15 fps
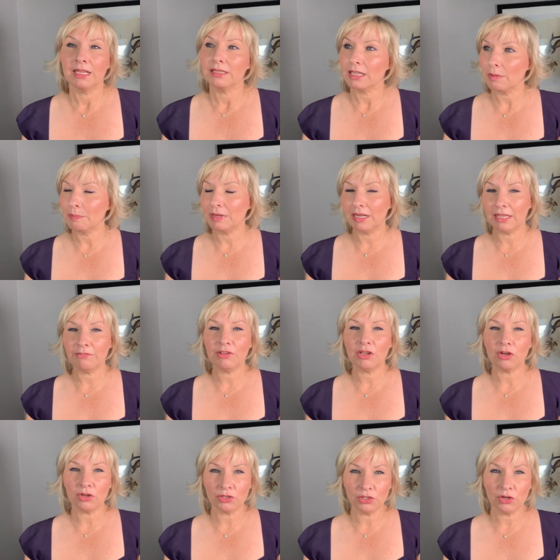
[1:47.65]
Now, believe it
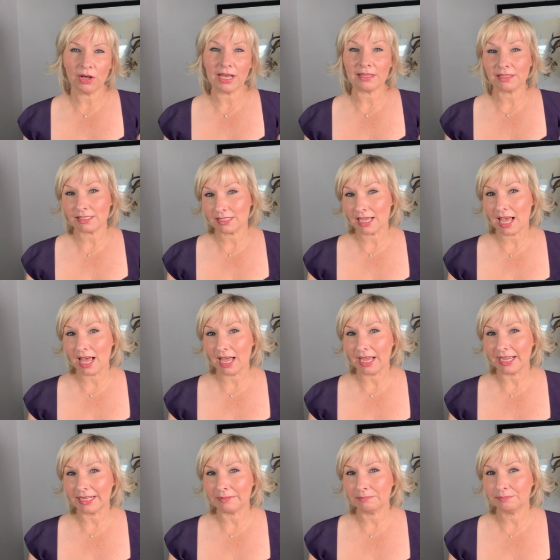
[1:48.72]
or not, at the
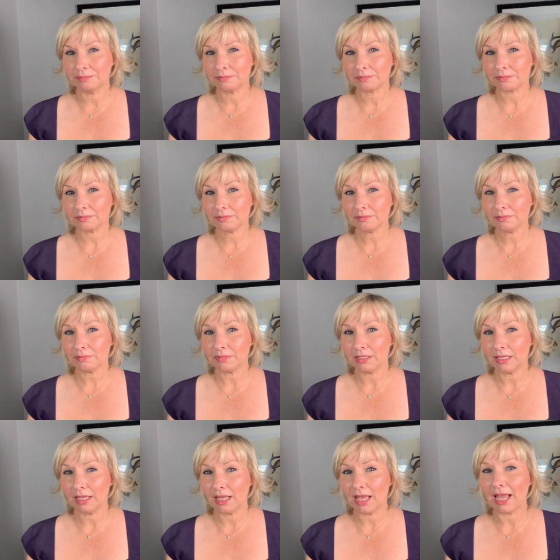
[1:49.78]
time,
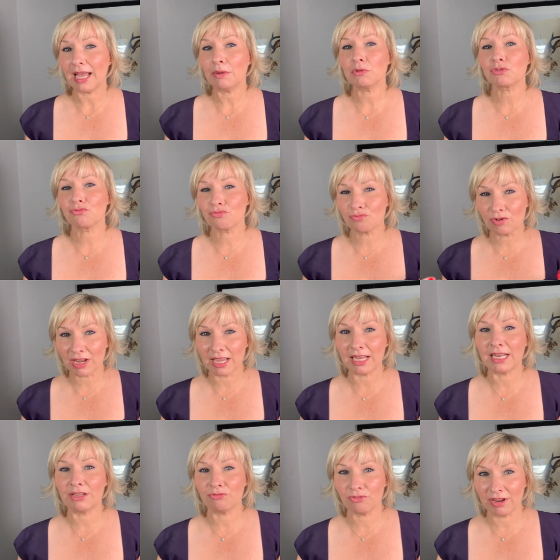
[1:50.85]
I was
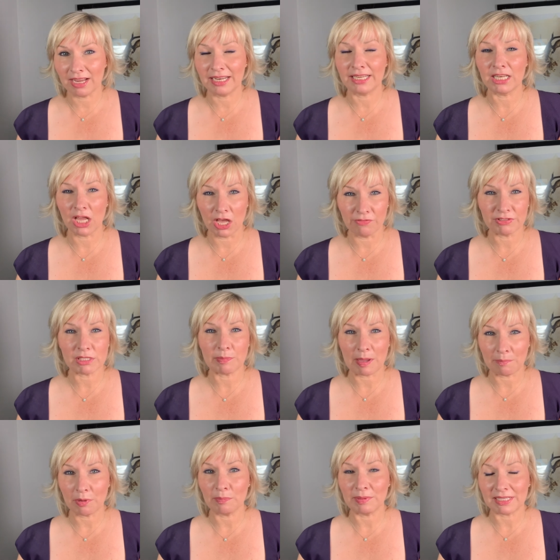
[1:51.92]
really, really nervous
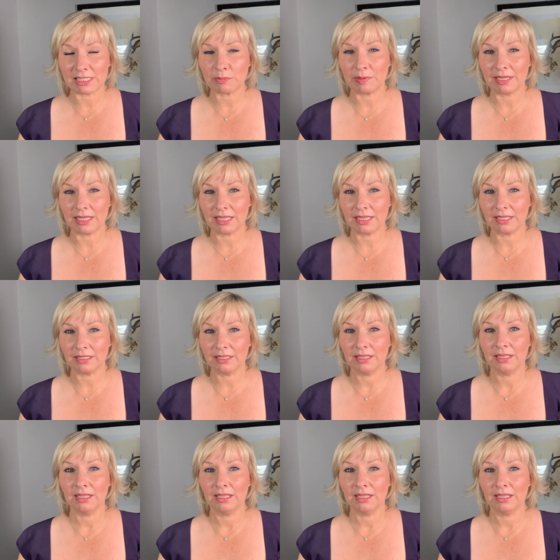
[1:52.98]
about public speaking.